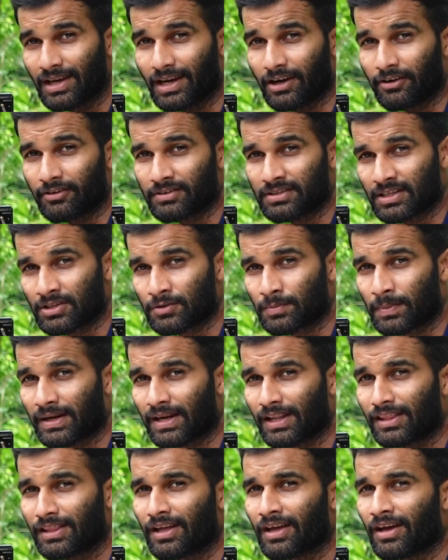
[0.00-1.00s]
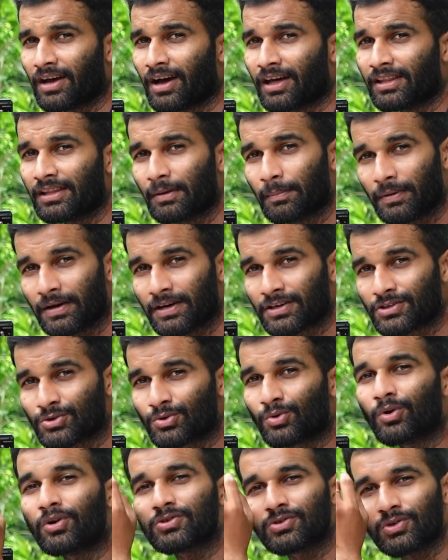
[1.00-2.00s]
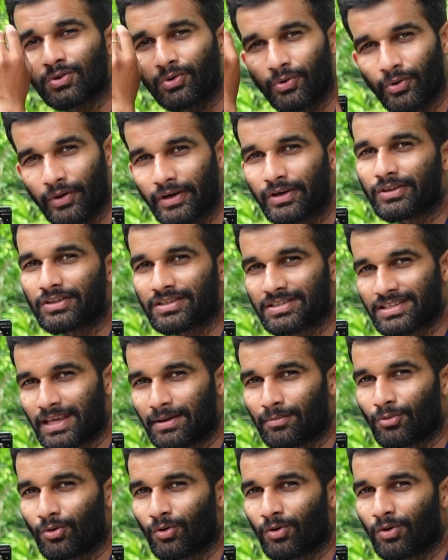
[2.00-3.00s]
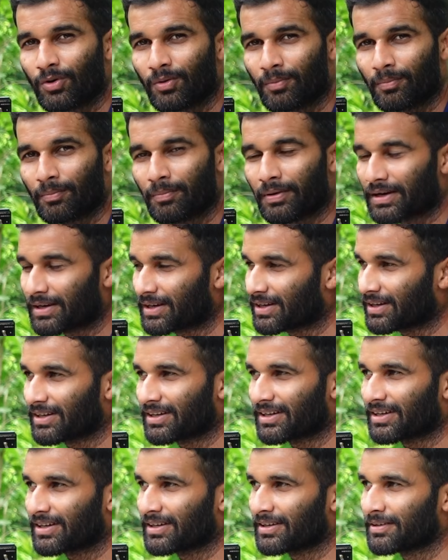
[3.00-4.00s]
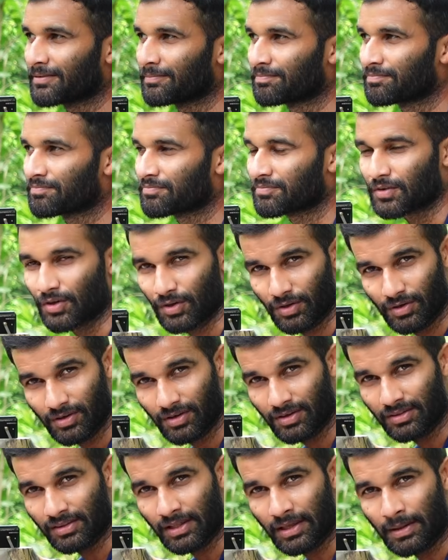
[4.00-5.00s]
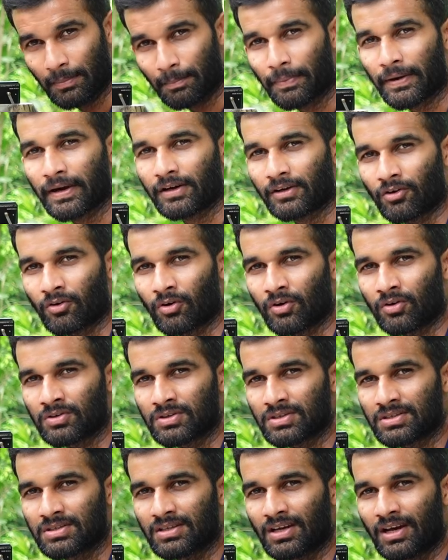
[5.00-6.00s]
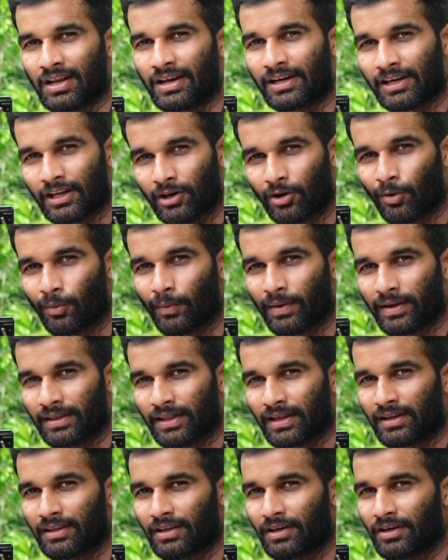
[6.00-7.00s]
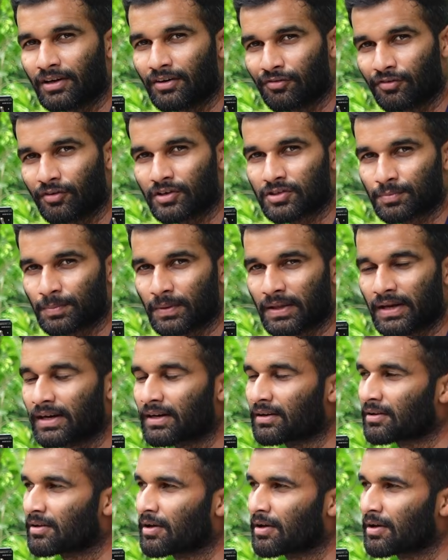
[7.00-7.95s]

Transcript: I was expecting the other pellets to also go into the same hole, but the impact was a little lower than the first pellet,